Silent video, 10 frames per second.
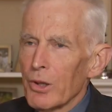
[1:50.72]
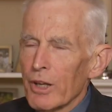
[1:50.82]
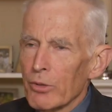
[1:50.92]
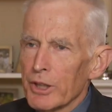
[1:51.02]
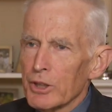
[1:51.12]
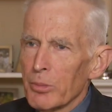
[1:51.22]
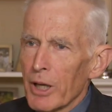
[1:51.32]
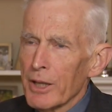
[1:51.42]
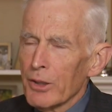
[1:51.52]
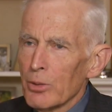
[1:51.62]
They're right to
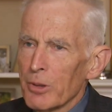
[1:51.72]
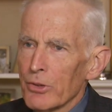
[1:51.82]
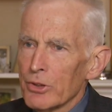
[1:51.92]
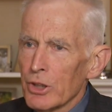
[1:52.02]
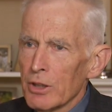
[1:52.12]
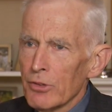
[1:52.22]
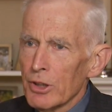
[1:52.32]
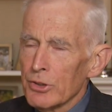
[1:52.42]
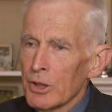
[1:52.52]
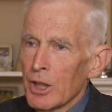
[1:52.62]
be angry about the
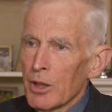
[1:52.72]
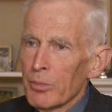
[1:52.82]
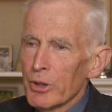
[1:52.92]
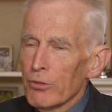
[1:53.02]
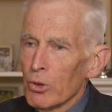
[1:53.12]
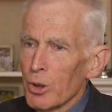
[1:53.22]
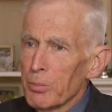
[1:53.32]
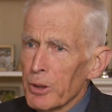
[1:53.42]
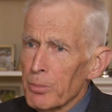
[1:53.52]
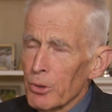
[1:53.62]
service, but of all
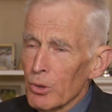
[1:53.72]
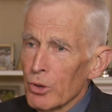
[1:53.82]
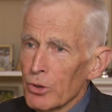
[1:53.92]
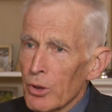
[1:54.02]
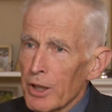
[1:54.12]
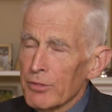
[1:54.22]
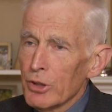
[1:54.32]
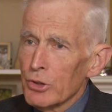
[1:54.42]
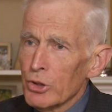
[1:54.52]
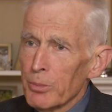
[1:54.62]
the people who have
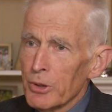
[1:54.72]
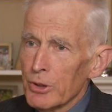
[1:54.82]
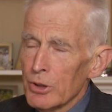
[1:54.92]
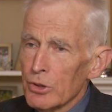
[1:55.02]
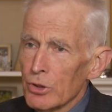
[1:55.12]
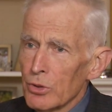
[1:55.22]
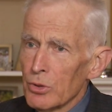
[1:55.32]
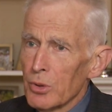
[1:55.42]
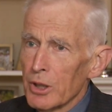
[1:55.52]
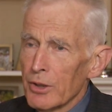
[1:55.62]
contributed
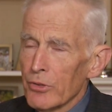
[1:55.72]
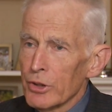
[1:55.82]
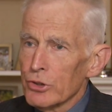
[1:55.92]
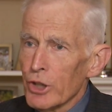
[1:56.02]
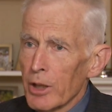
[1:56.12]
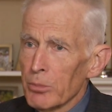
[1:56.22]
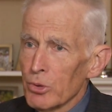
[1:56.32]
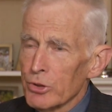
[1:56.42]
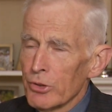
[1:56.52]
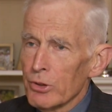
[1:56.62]
to this
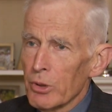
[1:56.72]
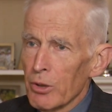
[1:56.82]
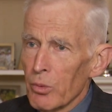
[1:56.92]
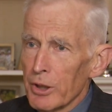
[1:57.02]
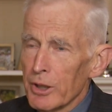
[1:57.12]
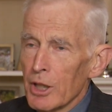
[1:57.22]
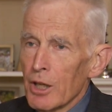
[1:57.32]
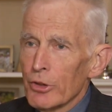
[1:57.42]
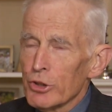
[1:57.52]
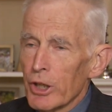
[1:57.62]
shambles on the railway,
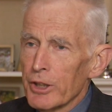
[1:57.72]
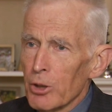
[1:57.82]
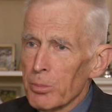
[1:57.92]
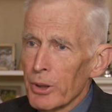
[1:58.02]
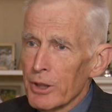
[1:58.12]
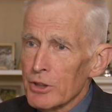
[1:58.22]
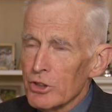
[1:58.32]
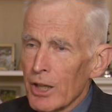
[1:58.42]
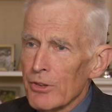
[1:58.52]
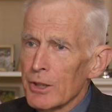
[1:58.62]
the train
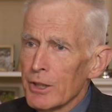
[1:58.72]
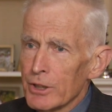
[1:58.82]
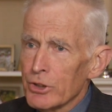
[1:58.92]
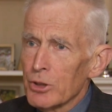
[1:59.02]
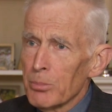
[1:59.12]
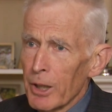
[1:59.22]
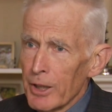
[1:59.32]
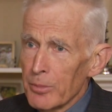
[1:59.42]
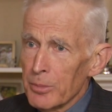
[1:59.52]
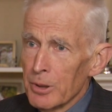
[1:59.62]
operators are the least to
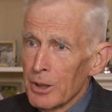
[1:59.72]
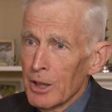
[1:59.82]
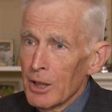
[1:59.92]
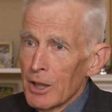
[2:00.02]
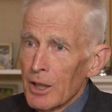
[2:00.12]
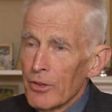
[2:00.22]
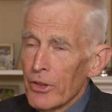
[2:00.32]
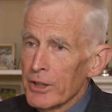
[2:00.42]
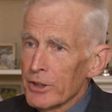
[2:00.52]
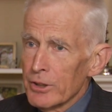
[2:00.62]
blame.
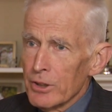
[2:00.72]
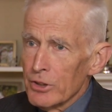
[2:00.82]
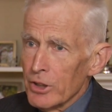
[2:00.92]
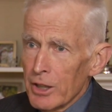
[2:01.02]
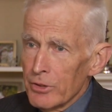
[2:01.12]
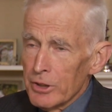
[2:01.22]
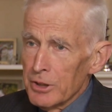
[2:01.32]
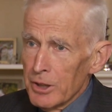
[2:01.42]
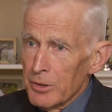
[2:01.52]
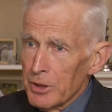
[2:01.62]
They didn't design the
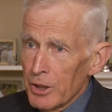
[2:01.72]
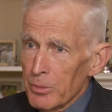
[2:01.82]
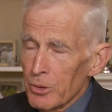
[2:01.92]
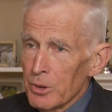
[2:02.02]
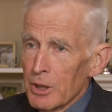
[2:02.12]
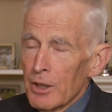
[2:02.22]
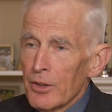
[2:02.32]
timetable.